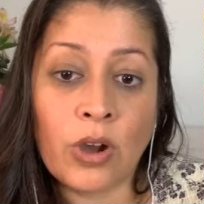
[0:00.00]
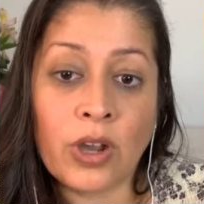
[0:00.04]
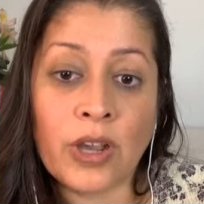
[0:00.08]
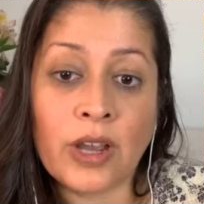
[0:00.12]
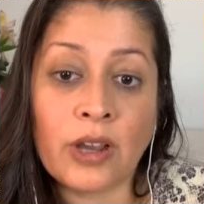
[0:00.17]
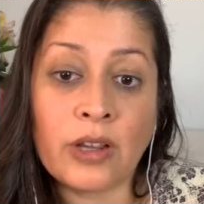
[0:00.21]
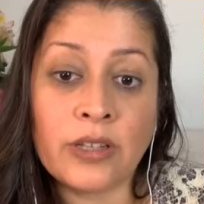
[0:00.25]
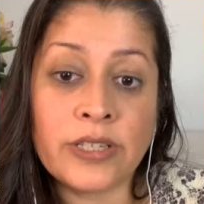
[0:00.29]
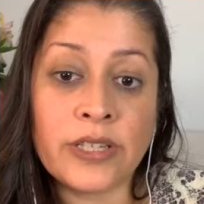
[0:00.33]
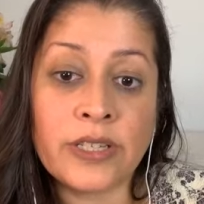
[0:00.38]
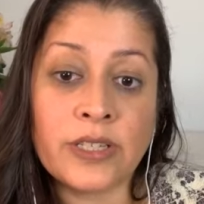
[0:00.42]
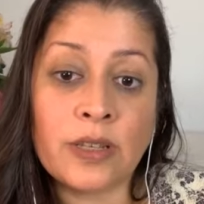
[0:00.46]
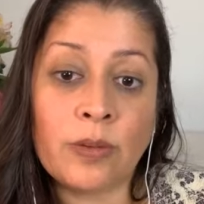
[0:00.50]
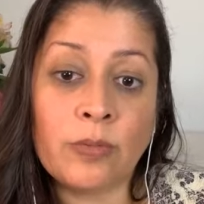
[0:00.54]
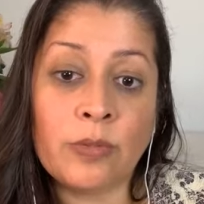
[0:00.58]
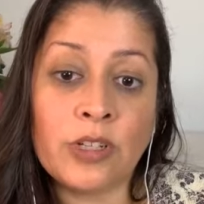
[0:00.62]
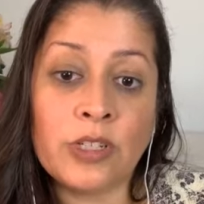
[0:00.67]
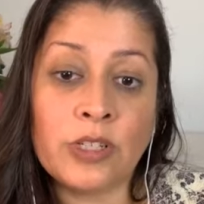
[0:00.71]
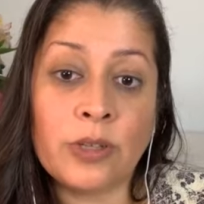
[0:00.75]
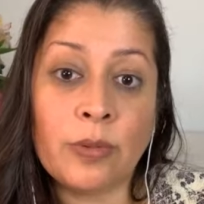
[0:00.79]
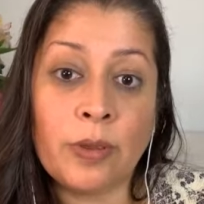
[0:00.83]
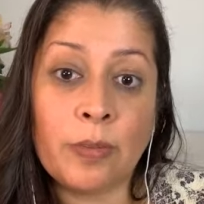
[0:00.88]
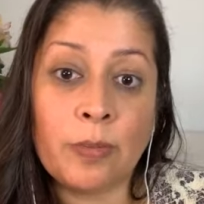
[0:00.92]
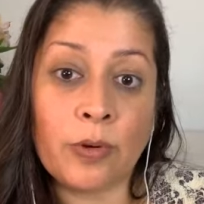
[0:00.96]
what causes
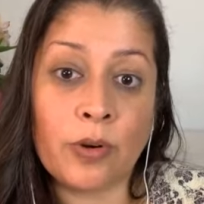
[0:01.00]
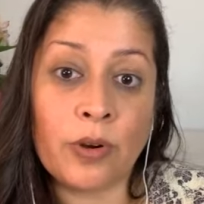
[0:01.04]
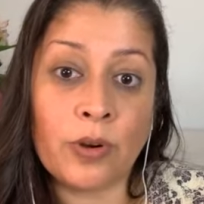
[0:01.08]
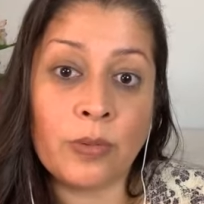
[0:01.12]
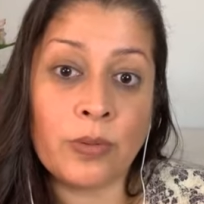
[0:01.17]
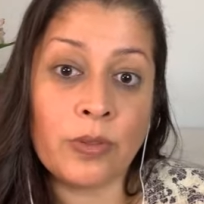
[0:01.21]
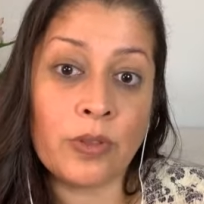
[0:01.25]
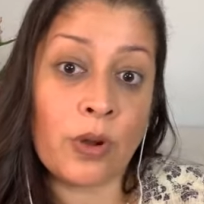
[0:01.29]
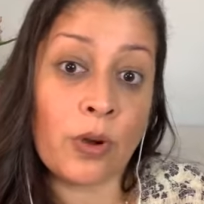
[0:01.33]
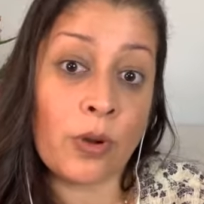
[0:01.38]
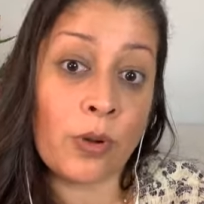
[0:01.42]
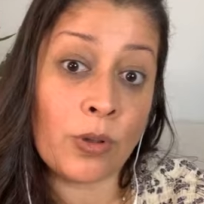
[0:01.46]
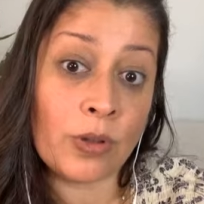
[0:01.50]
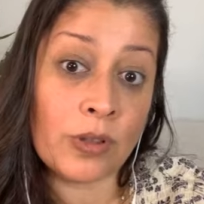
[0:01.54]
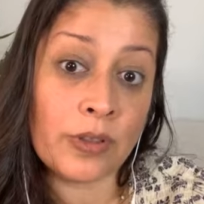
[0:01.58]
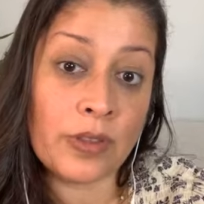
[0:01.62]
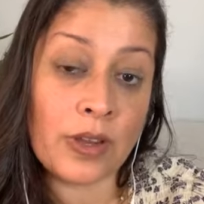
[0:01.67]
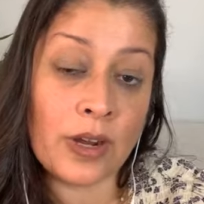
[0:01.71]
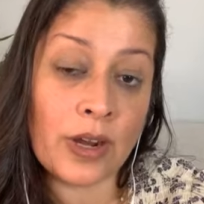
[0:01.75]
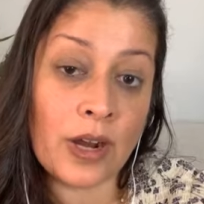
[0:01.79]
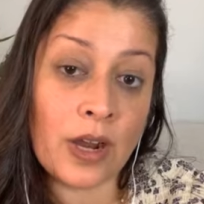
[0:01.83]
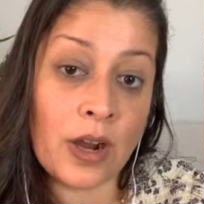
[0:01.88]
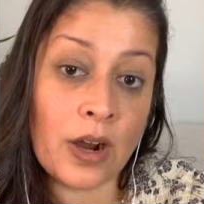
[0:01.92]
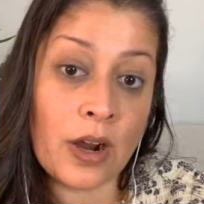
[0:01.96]
someone to be born with a
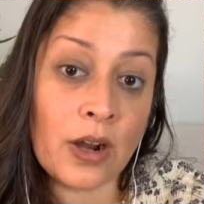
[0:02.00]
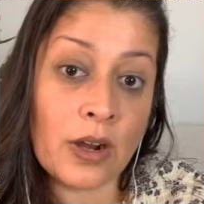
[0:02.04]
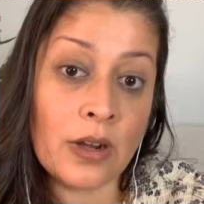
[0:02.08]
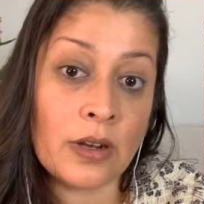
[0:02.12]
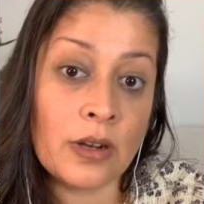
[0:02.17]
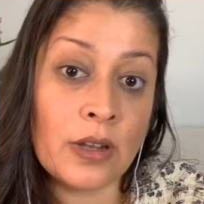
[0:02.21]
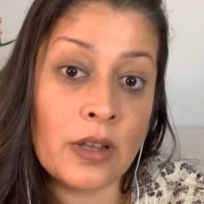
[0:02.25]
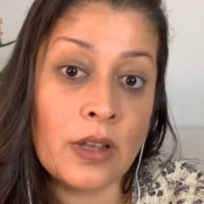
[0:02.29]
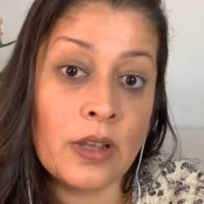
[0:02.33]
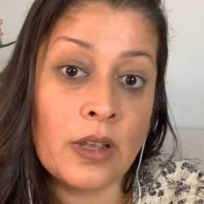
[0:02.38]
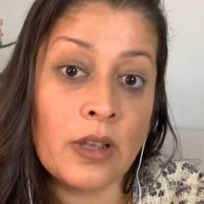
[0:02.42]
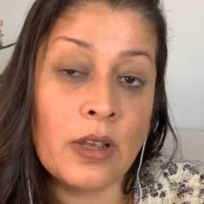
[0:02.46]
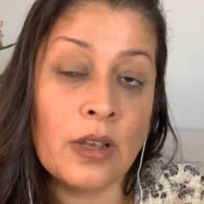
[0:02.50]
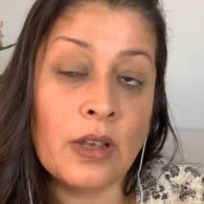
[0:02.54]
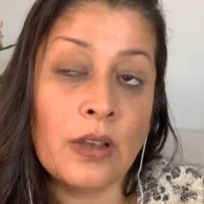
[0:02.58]
hole in their heart?